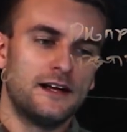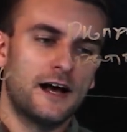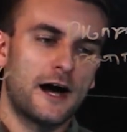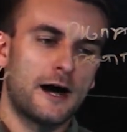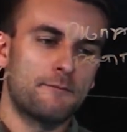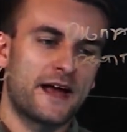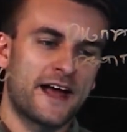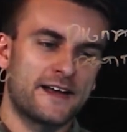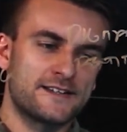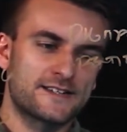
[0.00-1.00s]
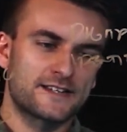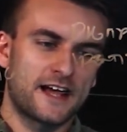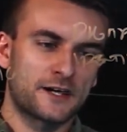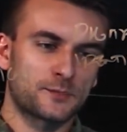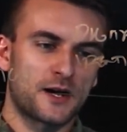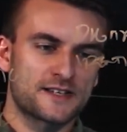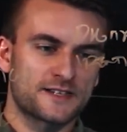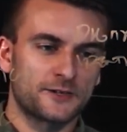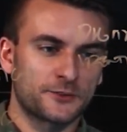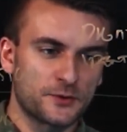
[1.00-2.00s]
And
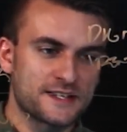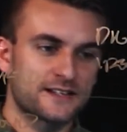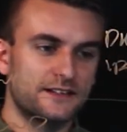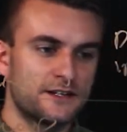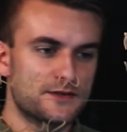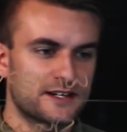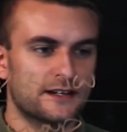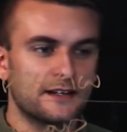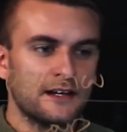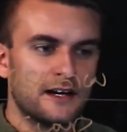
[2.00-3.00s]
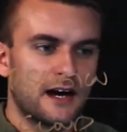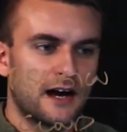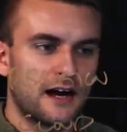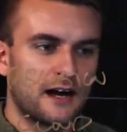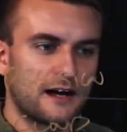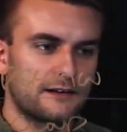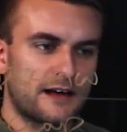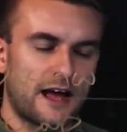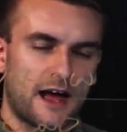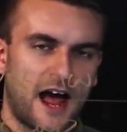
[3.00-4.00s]
enterprises are increasingly using
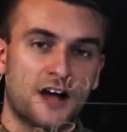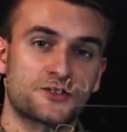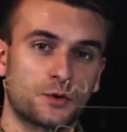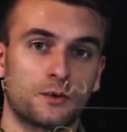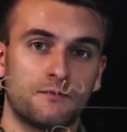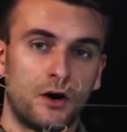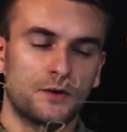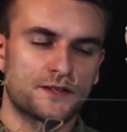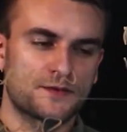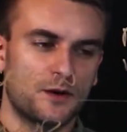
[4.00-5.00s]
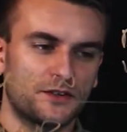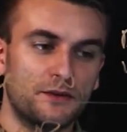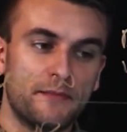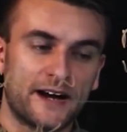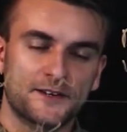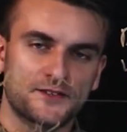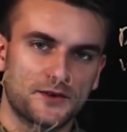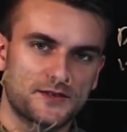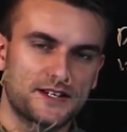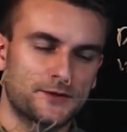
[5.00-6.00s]
HashiCorp Vault as well to manage
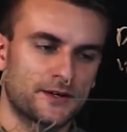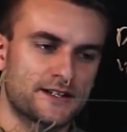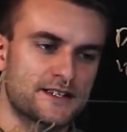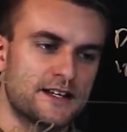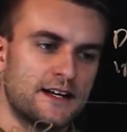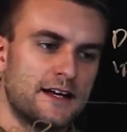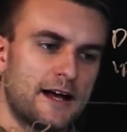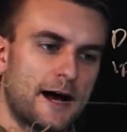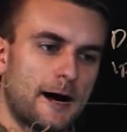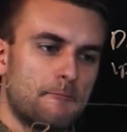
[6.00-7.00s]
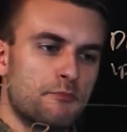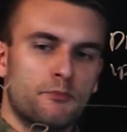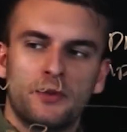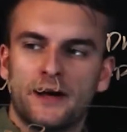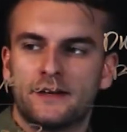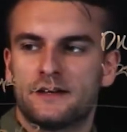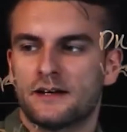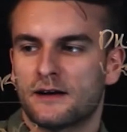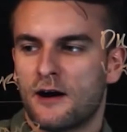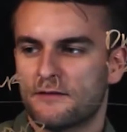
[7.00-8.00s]
those secrets, but
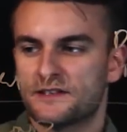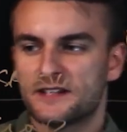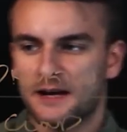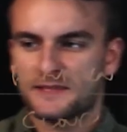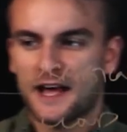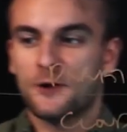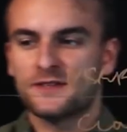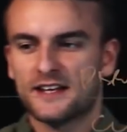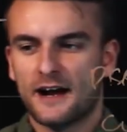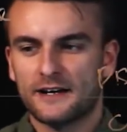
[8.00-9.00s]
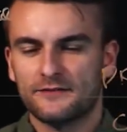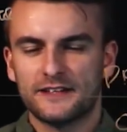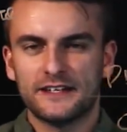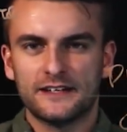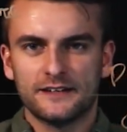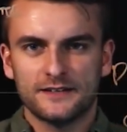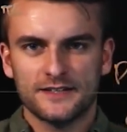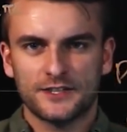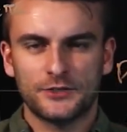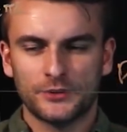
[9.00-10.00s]
oftentimes outside of the
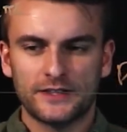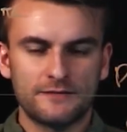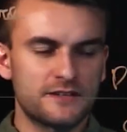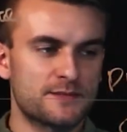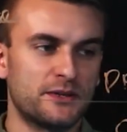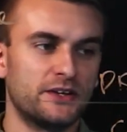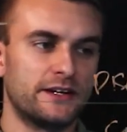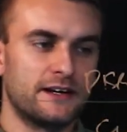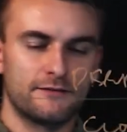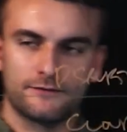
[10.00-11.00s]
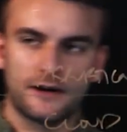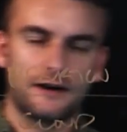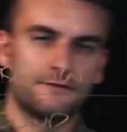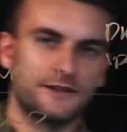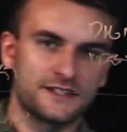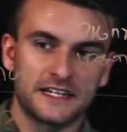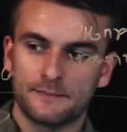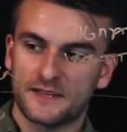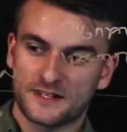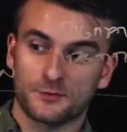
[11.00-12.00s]
security and visibility of the
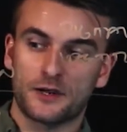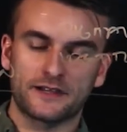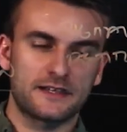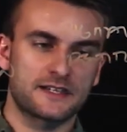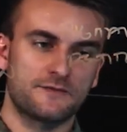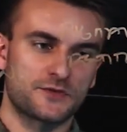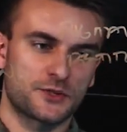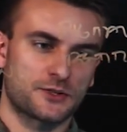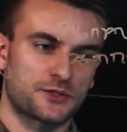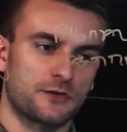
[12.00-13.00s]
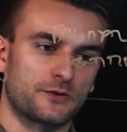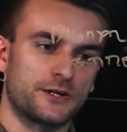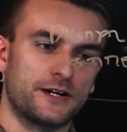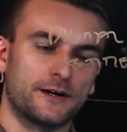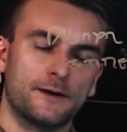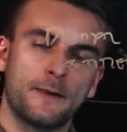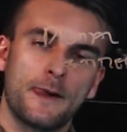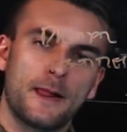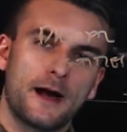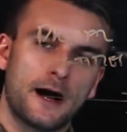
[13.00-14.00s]
team that's running this infrastructure over here.
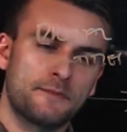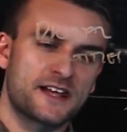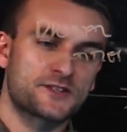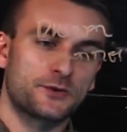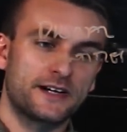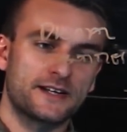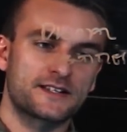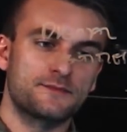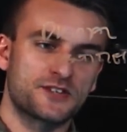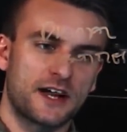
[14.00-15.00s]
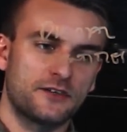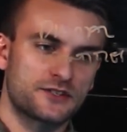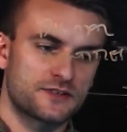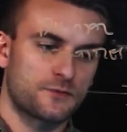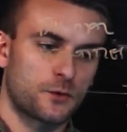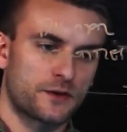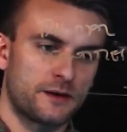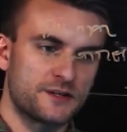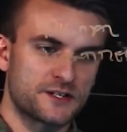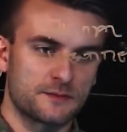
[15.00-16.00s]
And that's created some challenges for
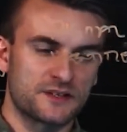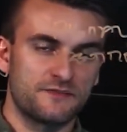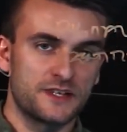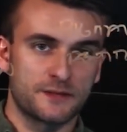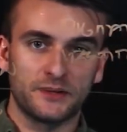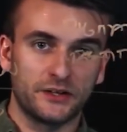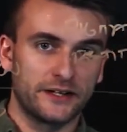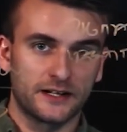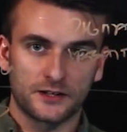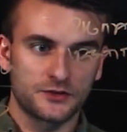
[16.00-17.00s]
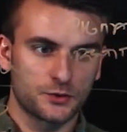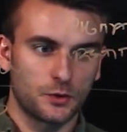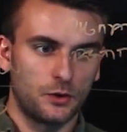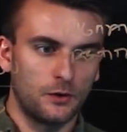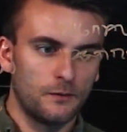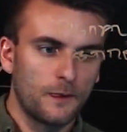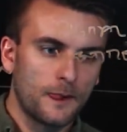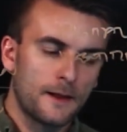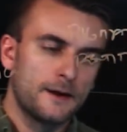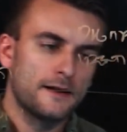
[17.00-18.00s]
them in terms of visibility and control.
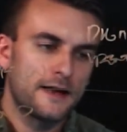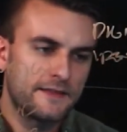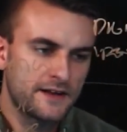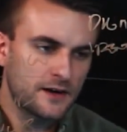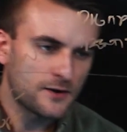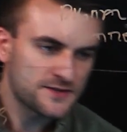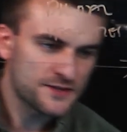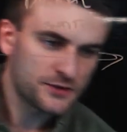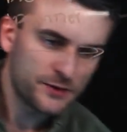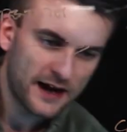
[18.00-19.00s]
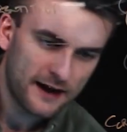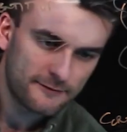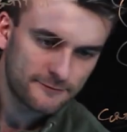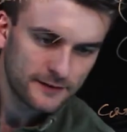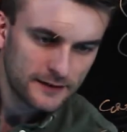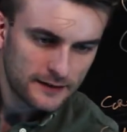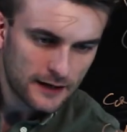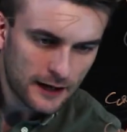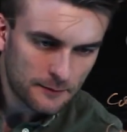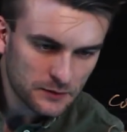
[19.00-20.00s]
And then also you have
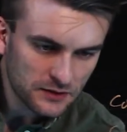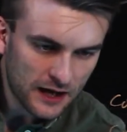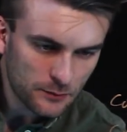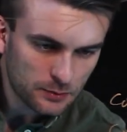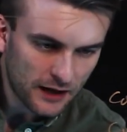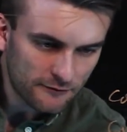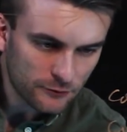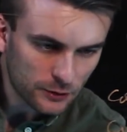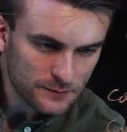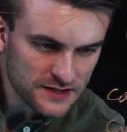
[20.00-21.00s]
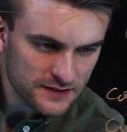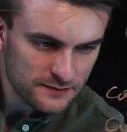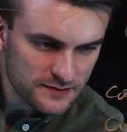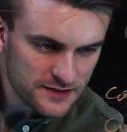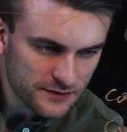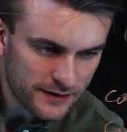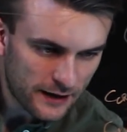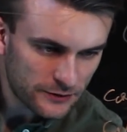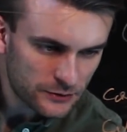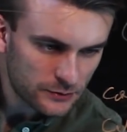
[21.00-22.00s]
cloud platforms. So
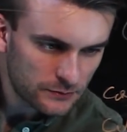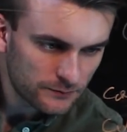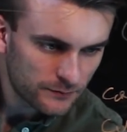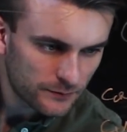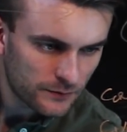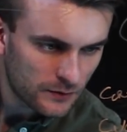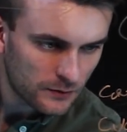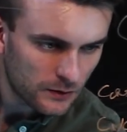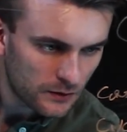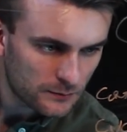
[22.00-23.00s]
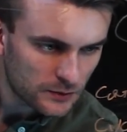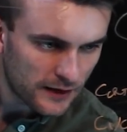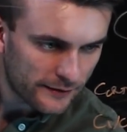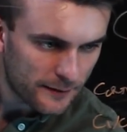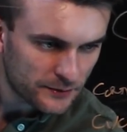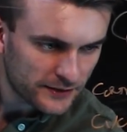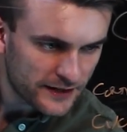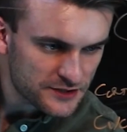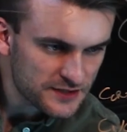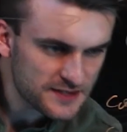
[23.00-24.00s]
now we'll call them cloud
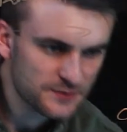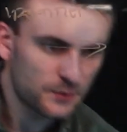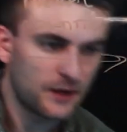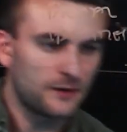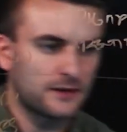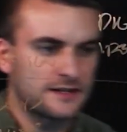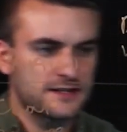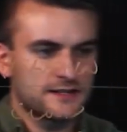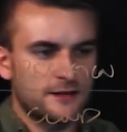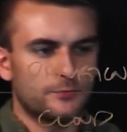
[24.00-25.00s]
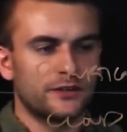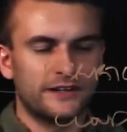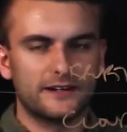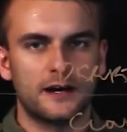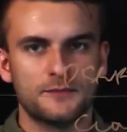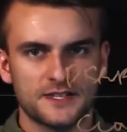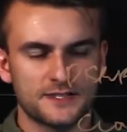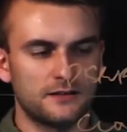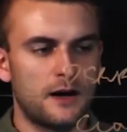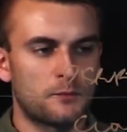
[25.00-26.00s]
applications as well, because it really encompasses
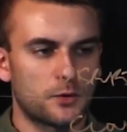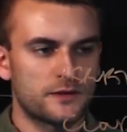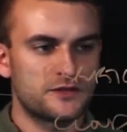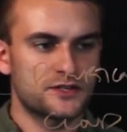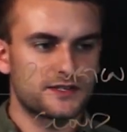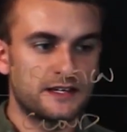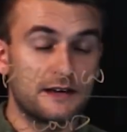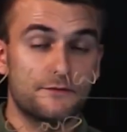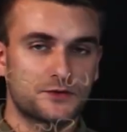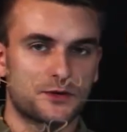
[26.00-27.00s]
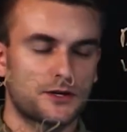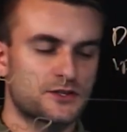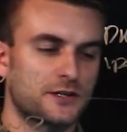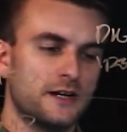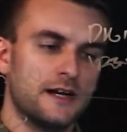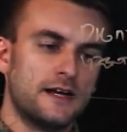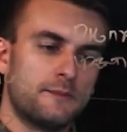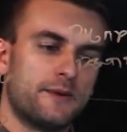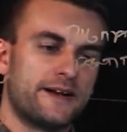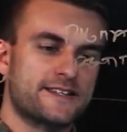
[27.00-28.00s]
a lot more than just the infrastructure.
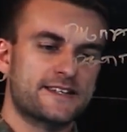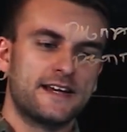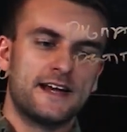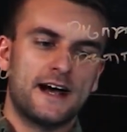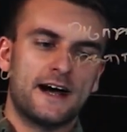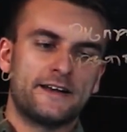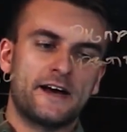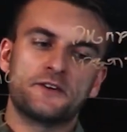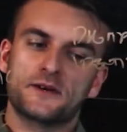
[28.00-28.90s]
But now you